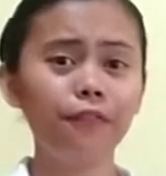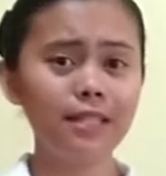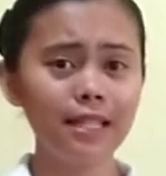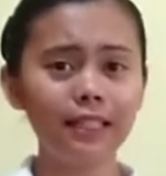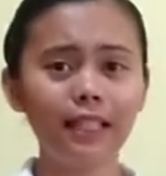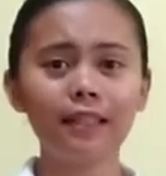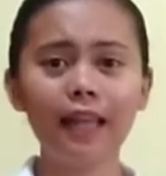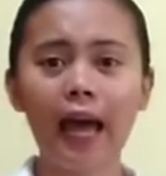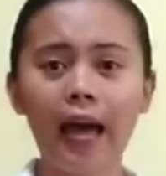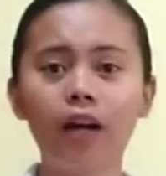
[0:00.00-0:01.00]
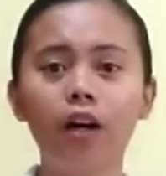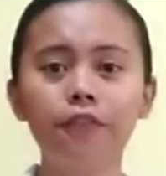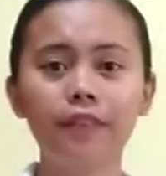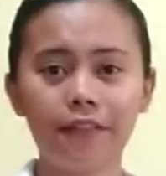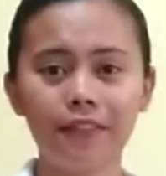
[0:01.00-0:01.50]
facilitate the act
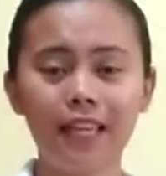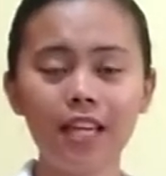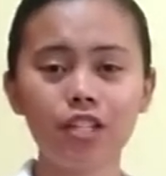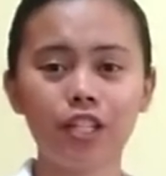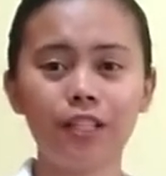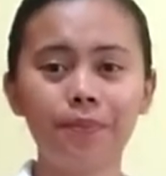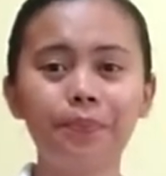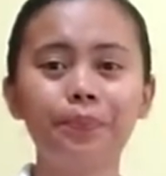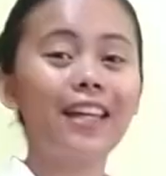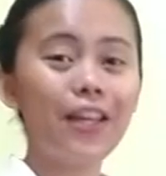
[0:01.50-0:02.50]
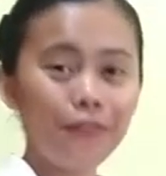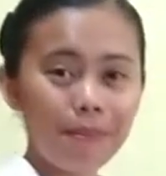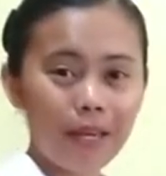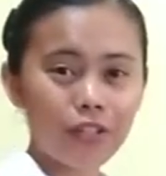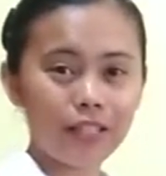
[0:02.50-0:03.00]
of defecation. If
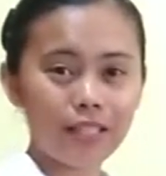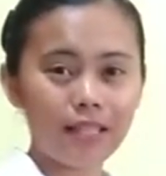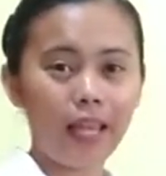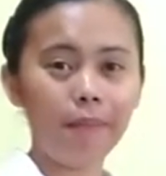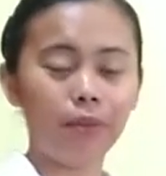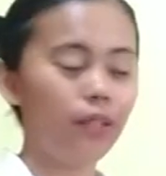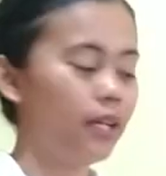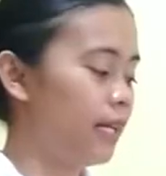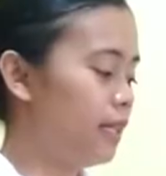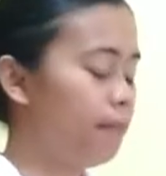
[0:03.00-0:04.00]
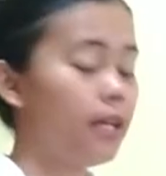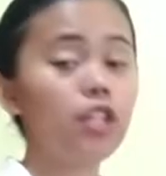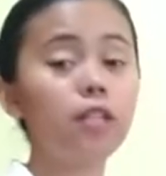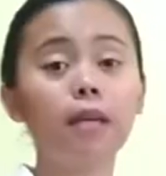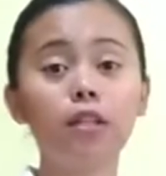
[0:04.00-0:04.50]
the patient is able, the
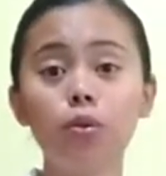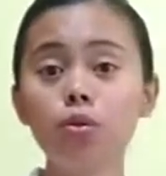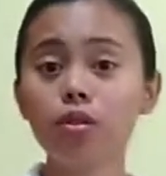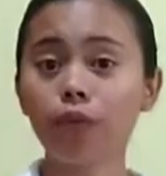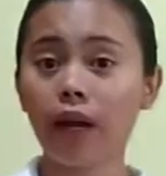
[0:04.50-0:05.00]
patient may use the